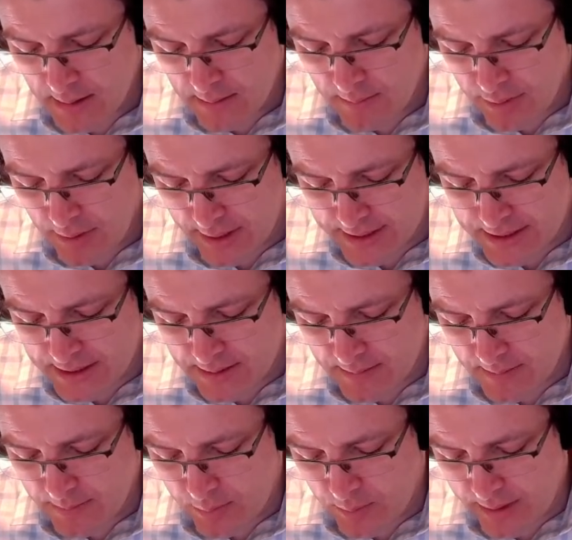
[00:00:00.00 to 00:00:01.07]
plus
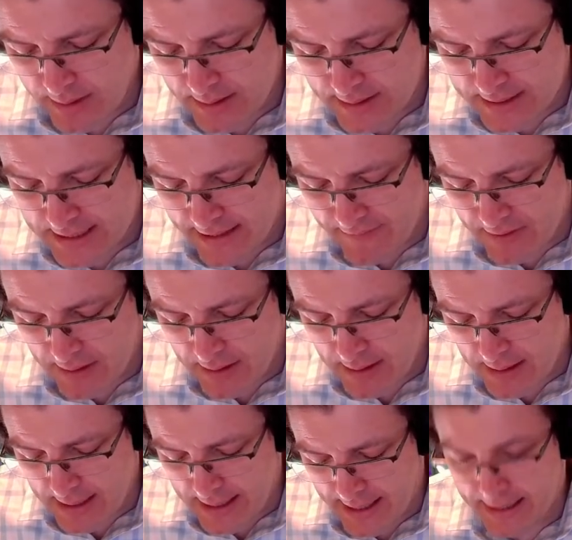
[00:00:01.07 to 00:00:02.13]

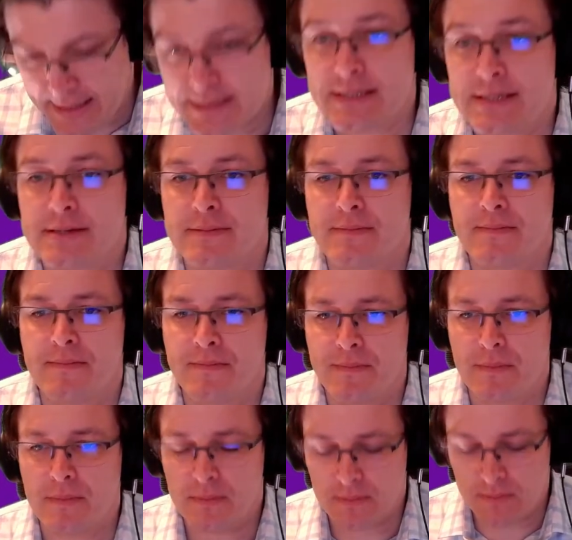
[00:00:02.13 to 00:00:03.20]
0.7x.
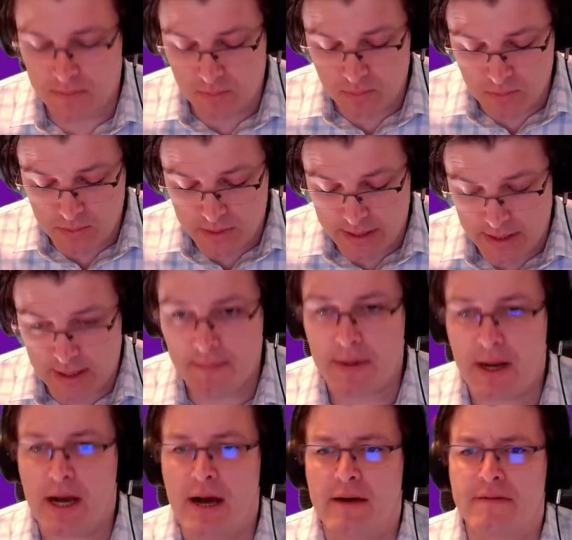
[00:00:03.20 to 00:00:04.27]
And I'm
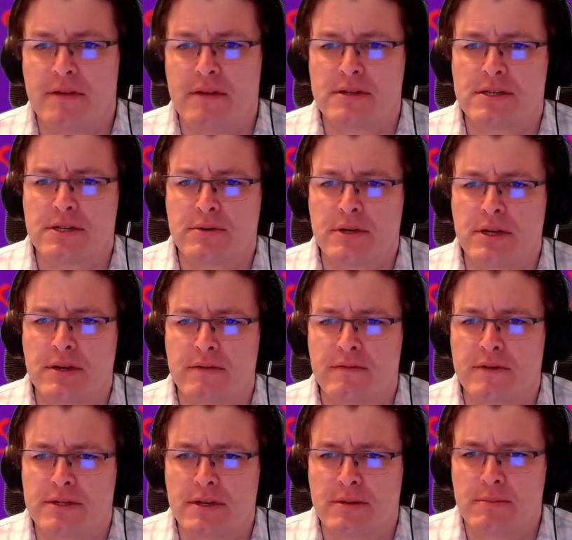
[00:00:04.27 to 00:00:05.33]
off the screen
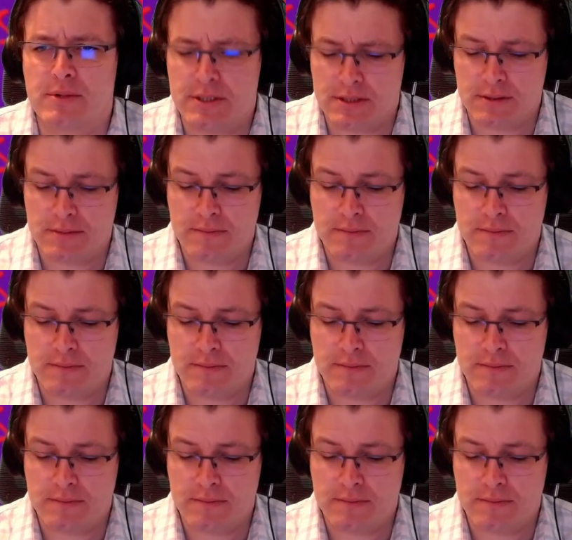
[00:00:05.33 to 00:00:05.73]
for some reason.